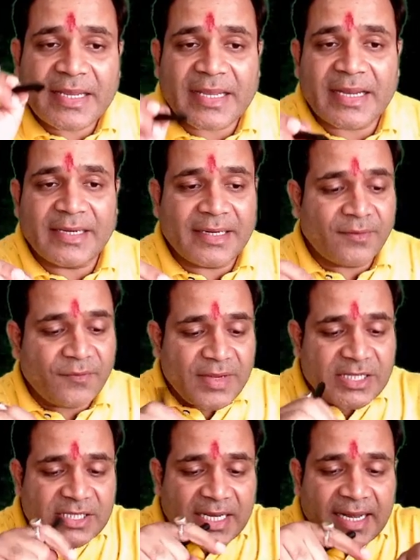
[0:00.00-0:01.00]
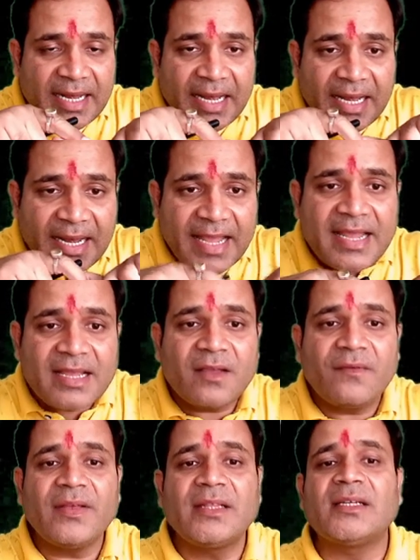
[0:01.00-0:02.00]
kingdom which link
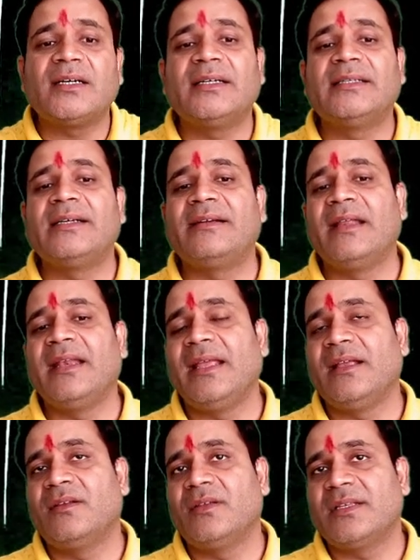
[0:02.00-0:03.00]
with the other dealing